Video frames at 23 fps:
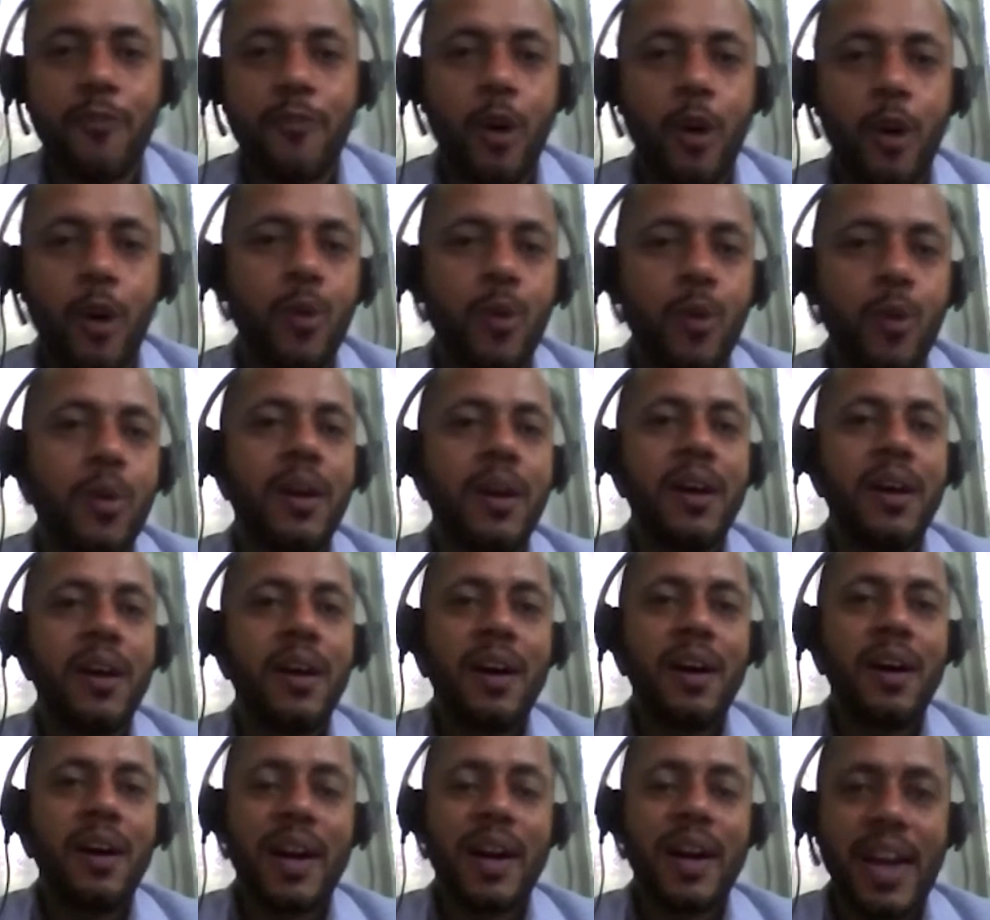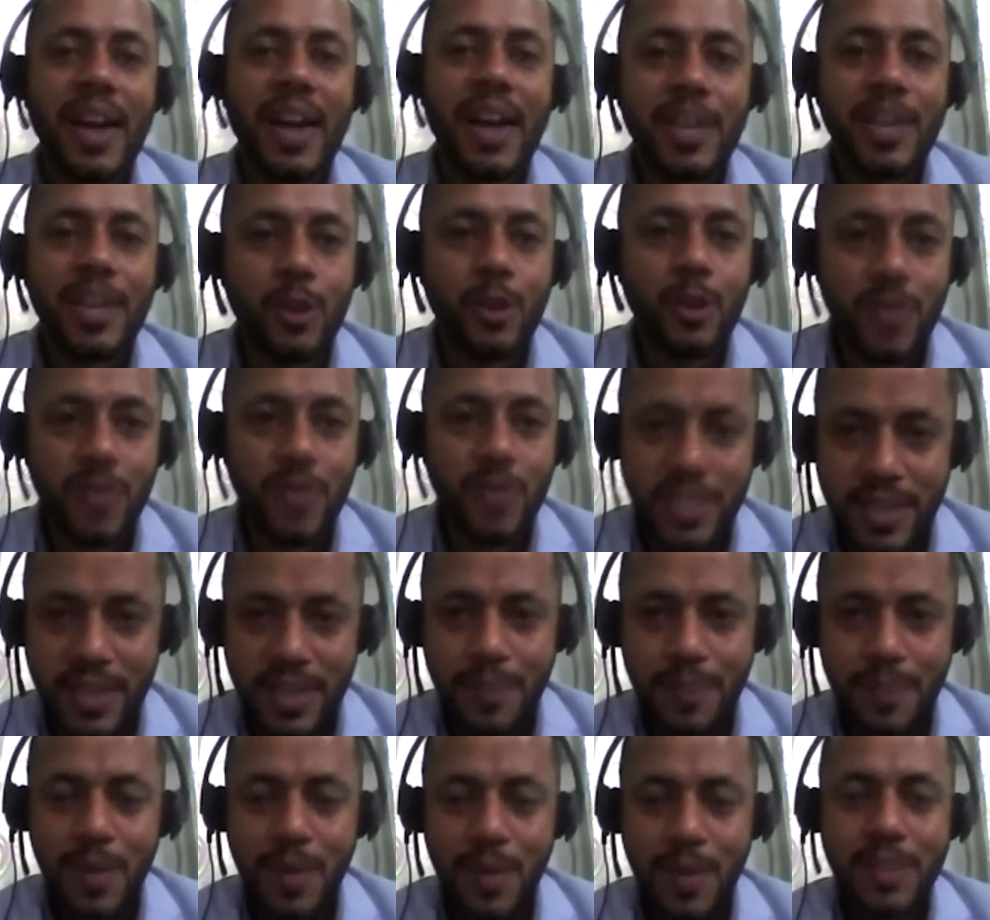can follow Acadia
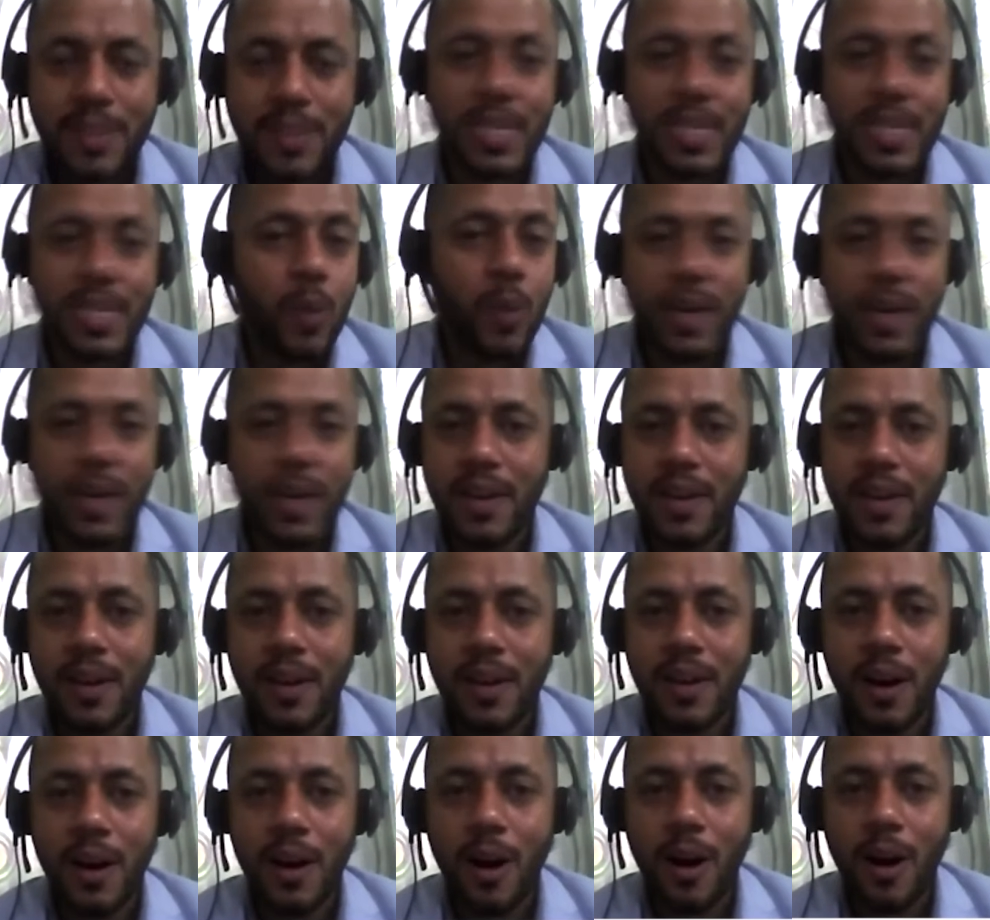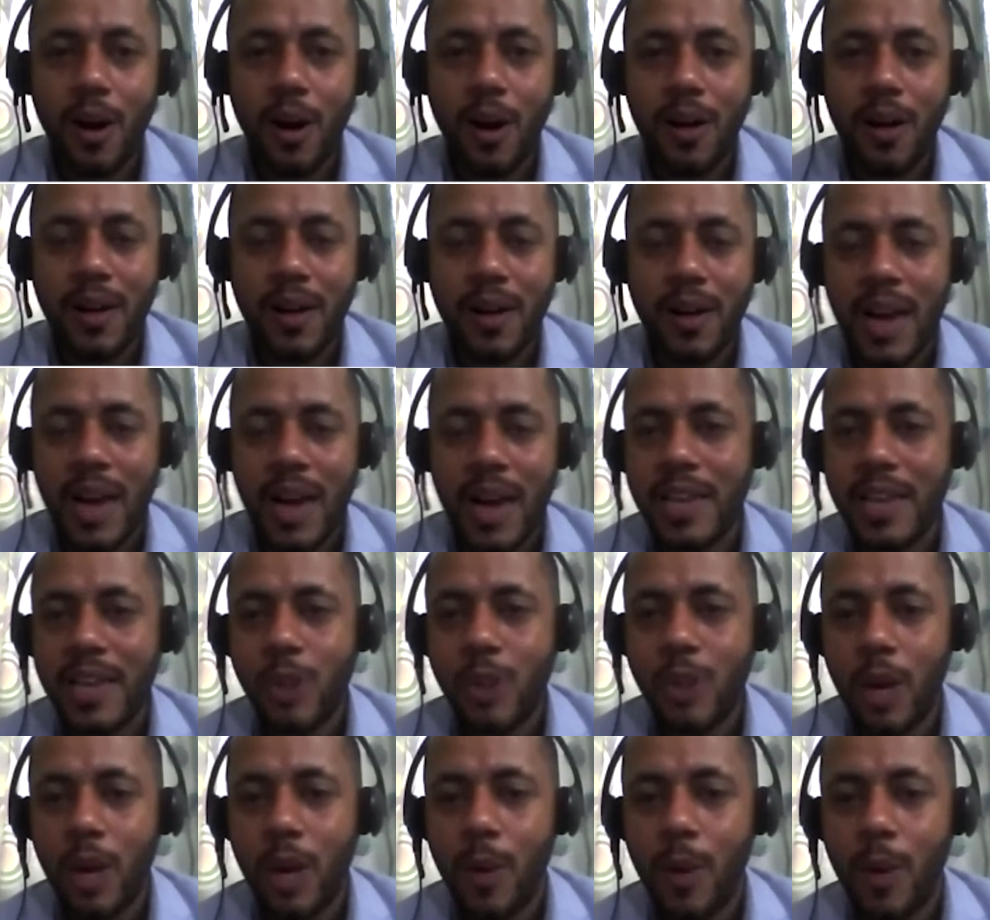University, see what Acadia is
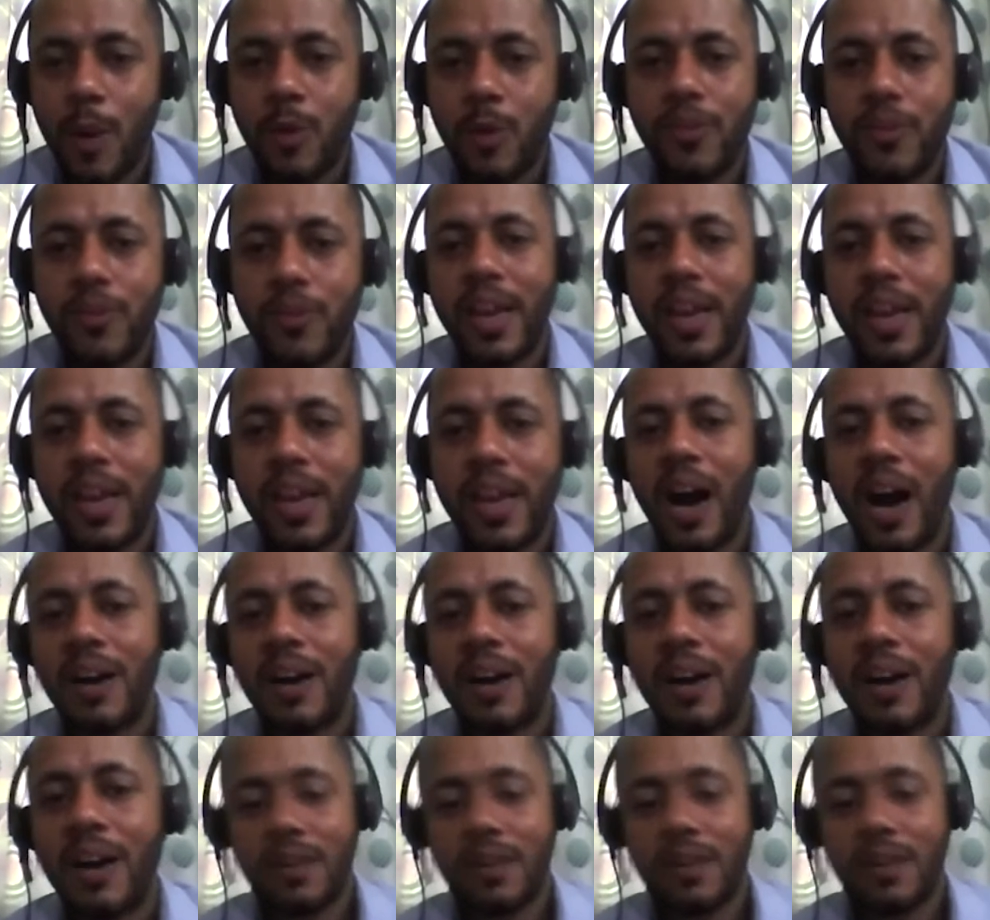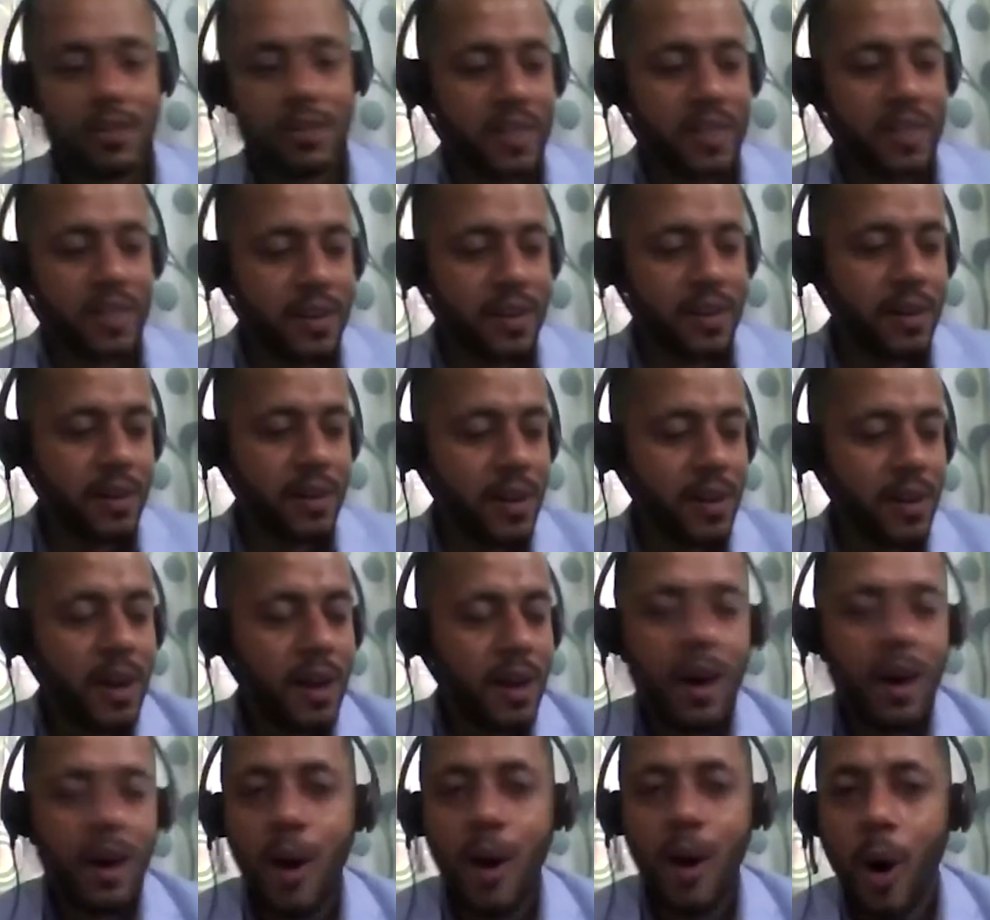all about. We are there
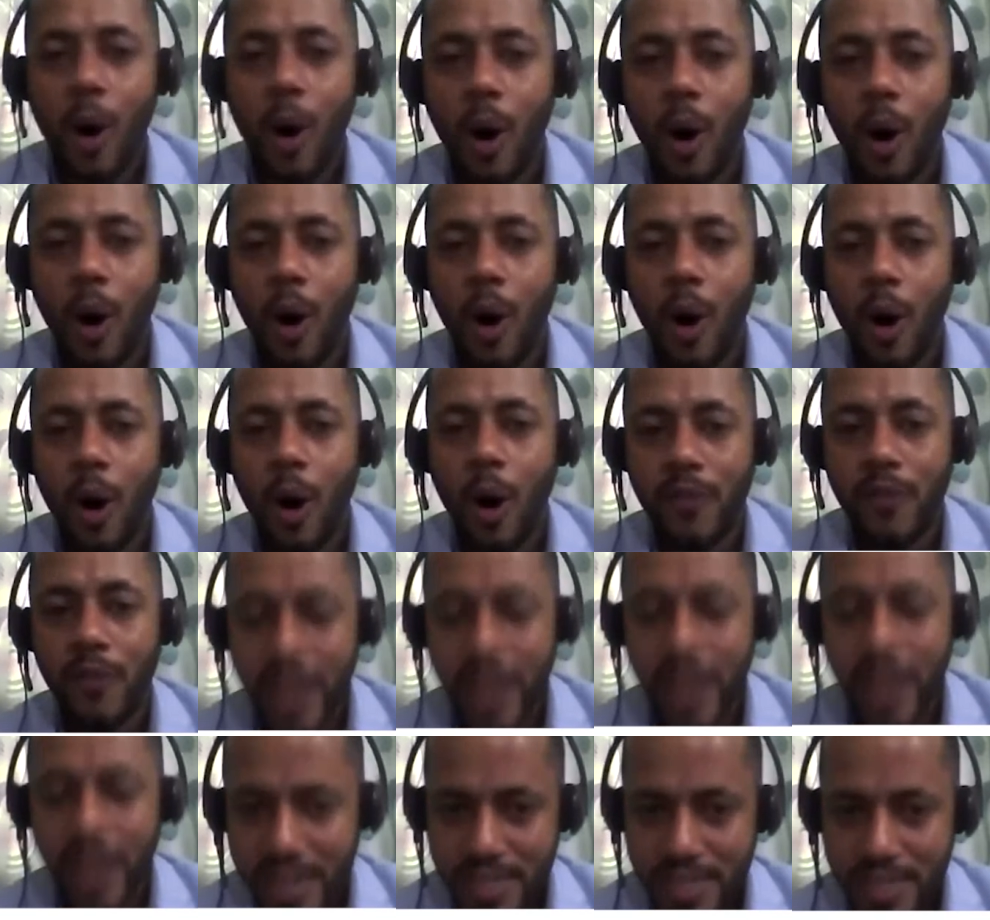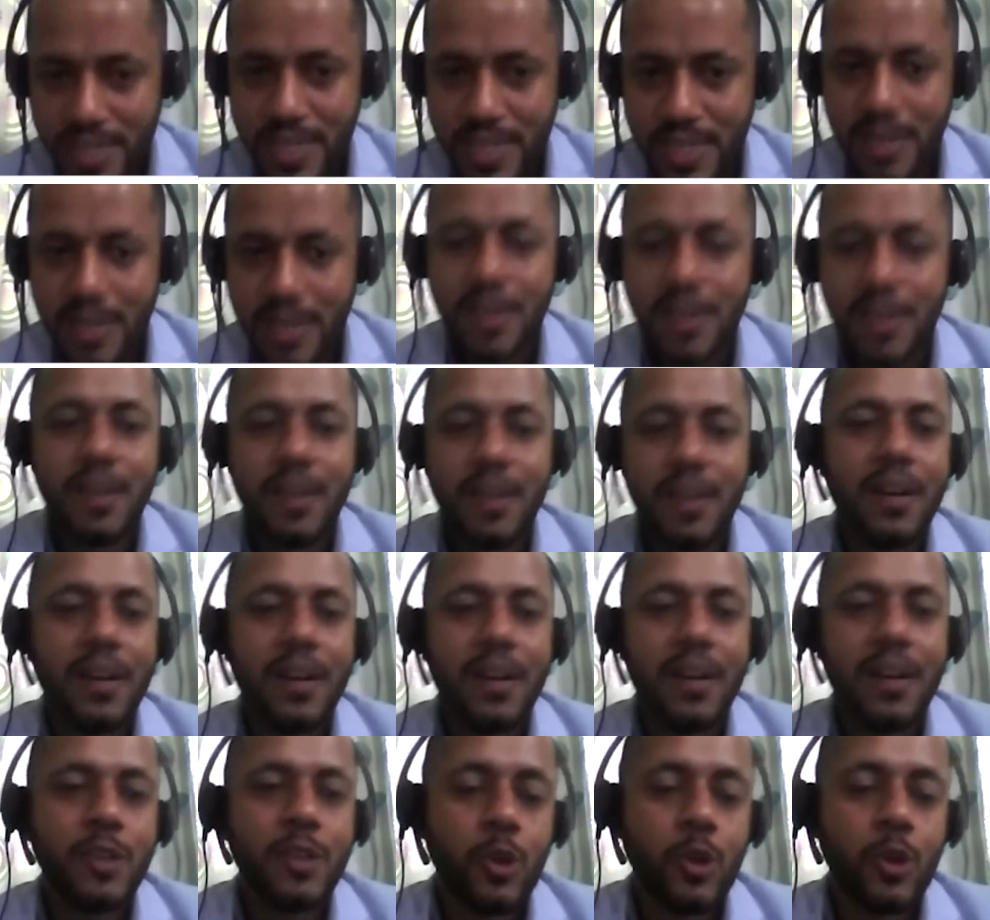on various
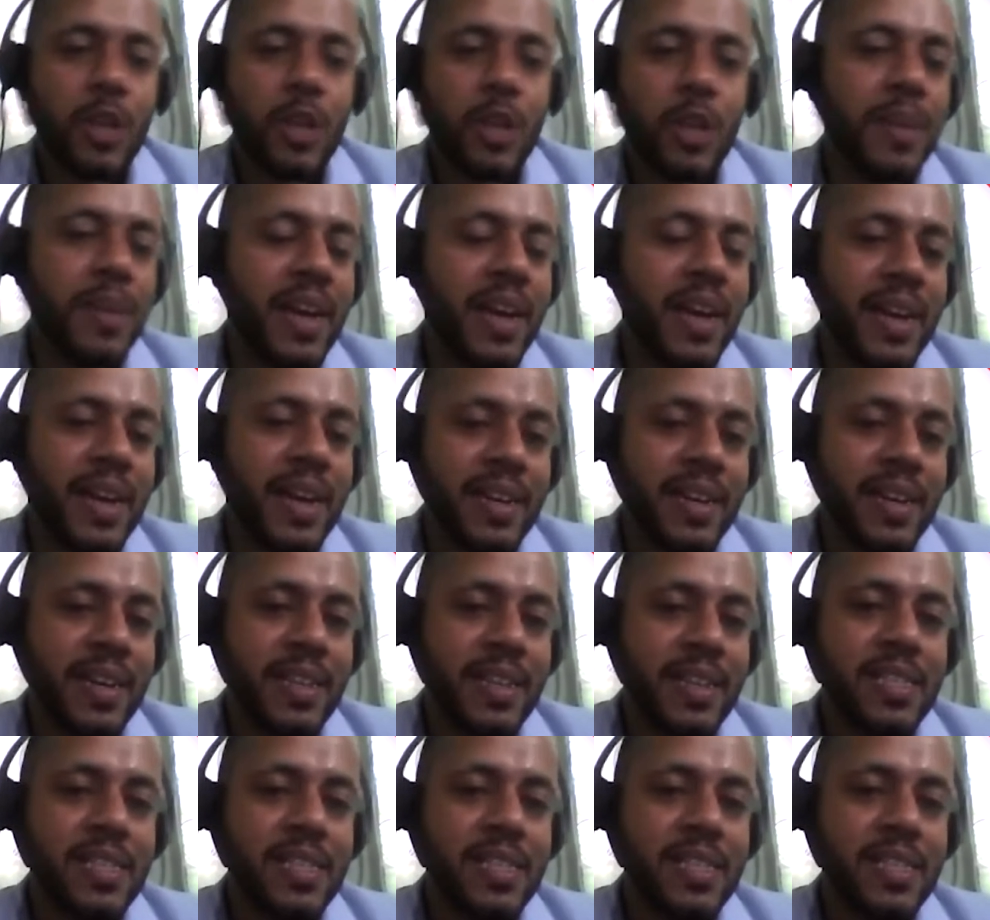social media handles